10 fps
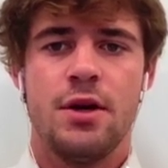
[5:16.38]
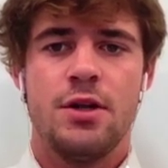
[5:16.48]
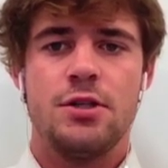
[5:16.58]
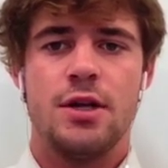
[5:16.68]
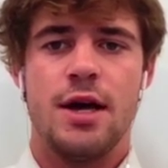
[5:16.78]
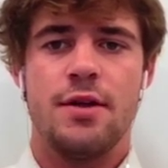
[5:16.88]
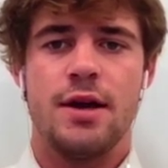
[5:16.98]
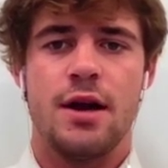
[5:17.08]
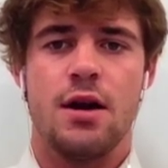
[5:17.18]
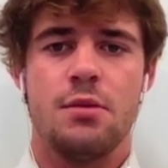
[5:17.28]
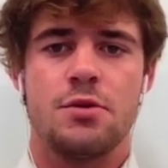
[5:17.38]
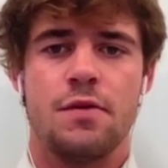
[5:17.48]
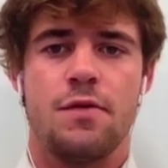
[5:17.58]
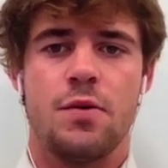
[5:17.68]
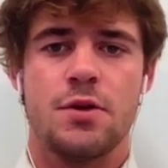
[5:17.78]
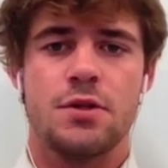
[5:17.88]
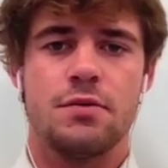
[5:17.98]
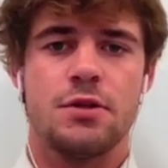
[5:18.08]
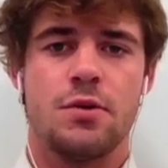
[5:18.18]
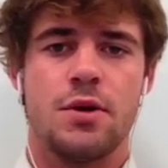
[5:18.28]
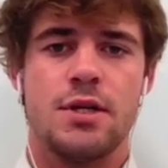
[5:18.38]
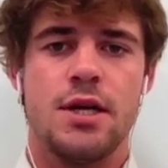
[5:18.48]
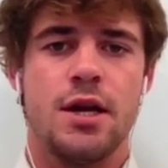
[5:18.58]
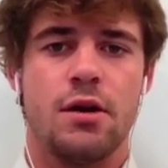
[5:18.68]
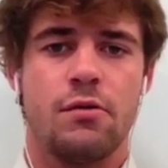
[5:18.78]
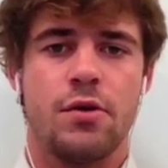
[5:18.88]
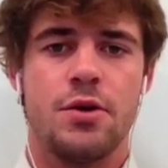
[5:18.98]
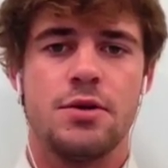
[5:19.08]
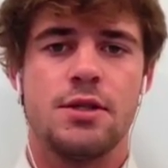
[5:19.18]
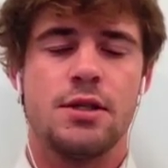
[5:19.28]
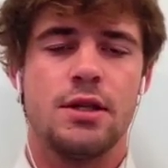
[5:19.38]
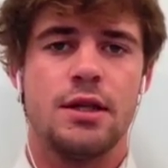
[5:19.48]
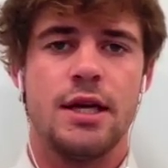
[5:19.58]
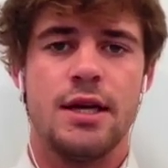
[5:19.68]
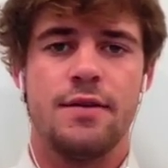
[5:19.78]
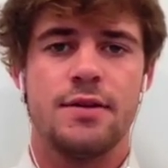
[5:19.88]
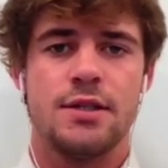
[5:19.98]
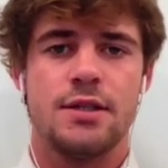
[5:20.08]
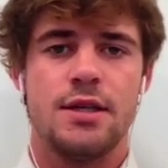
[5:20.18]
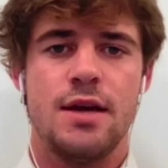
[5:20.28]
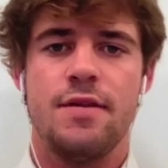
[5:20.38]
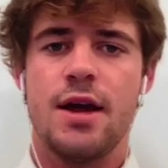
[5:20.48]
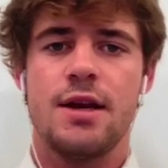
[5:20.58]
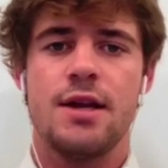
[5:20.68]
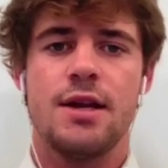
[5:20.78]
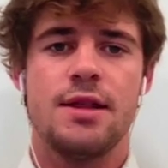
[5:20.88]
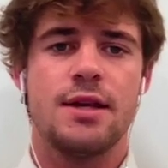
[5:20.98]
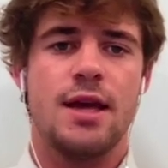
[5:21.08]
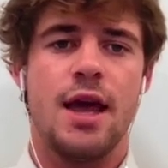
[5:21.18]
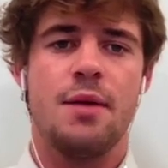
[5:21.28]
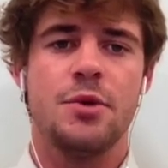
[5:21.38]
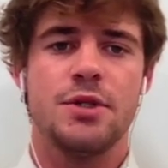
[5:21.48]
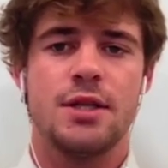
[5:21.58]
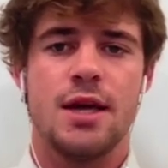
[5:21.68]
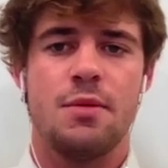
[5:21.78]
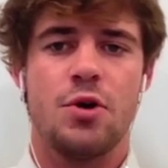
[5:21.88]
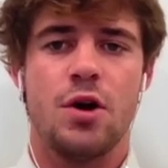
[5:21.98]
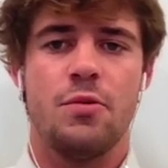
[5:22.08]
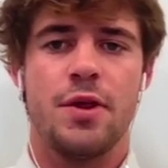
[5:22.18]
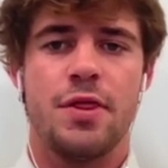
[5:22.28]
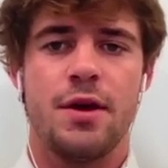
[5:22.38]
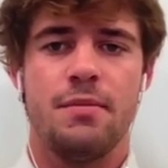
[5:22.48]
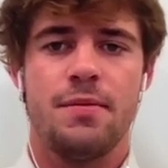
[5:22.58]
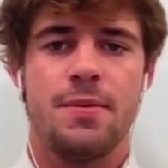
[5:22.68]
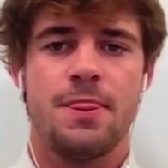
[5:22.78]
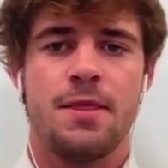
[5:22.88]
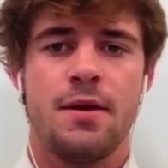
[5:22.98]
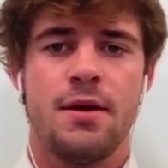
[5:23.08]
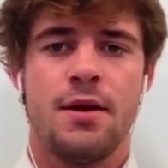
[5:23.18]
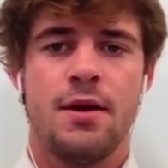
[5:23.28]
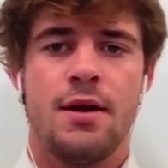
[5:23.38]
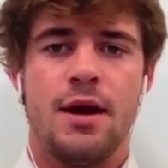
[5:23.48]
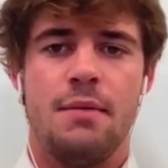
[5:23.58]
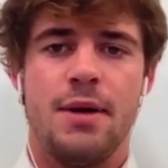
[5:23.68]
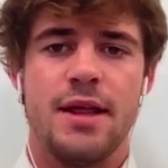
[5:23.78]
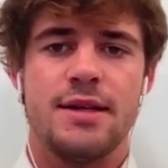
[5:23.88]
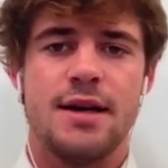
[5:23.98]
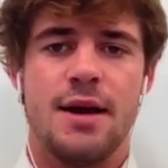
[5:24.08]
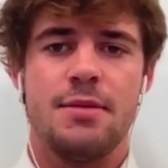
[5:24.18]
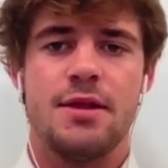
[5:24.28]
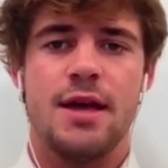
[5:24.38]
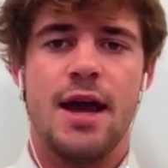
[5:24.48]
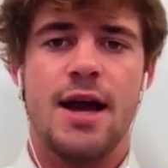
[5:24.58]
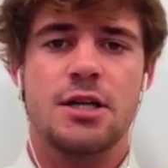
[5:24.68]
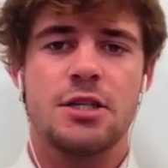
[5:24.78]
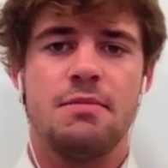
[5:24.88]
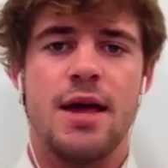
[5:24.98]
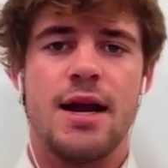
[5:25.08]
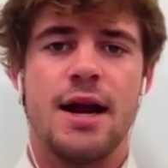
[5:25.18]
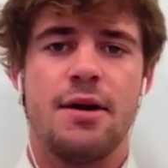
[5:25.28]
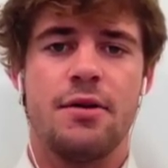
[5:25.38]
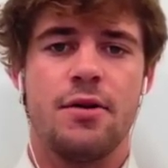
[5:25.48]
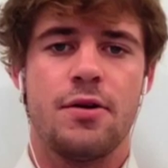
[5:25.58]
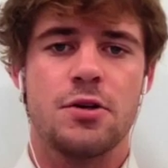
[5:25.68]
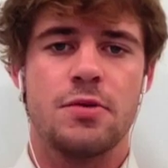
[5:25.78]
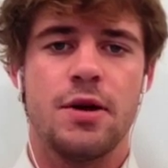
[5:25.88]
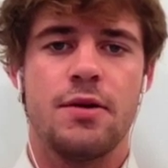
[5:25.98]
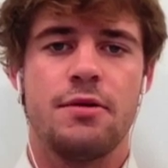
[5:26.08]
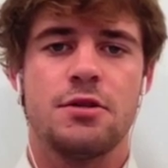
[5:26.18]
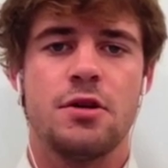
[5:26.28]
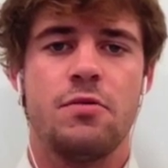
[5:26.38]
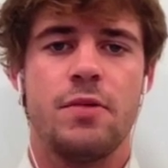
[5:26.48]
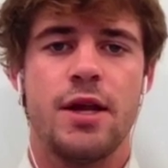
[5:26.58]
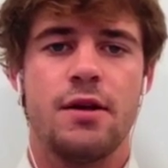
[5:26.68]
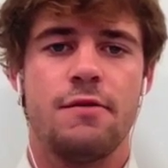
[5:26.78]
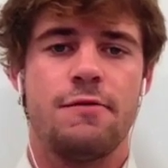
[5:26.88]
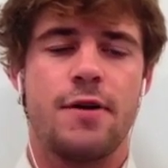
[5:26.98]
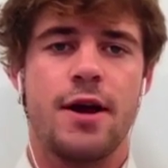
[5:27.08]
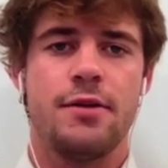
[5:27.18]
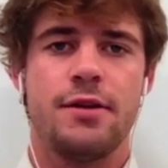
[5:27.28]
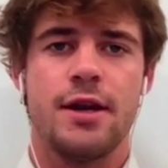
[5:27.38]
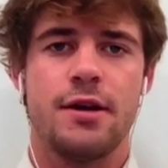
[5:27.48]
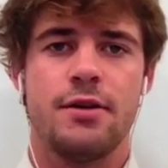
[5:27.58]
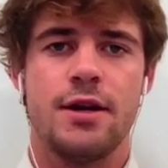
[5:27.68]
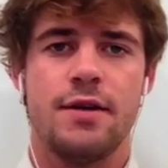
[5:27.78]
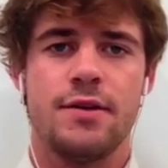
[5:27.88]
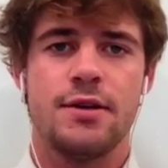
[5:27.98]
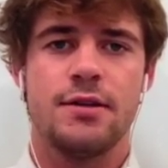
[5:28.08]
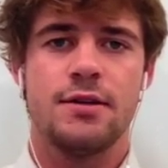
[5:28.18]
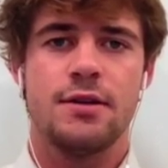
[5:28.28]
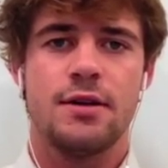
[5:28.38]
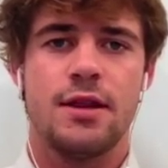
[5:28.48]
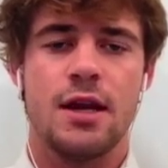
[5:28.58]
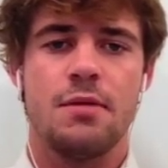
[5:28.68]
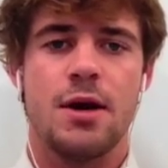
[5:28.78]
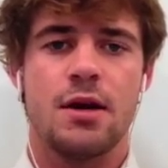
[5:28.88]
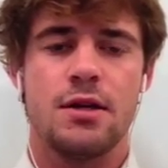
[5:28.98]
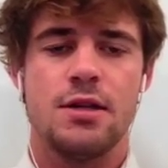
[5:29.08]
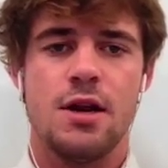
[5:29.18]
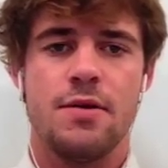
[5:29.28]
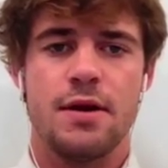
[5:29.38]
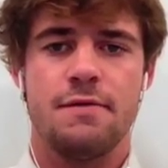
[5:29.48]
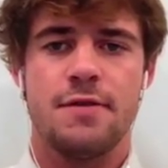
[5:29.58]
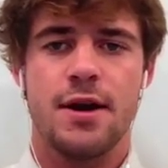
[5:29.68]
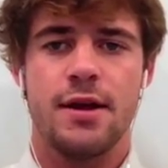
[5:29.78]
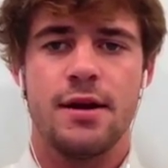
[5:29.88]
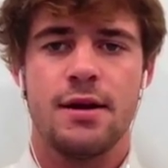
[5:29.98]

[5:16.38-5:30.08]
So now the Arabs were forced to resort to eating roots, leaves. They even had to eat the camels that they had brought with them. And by the time that they actually made it out of the harsh winter, they were so weak and frail that they couldn't even think about continuing to fight.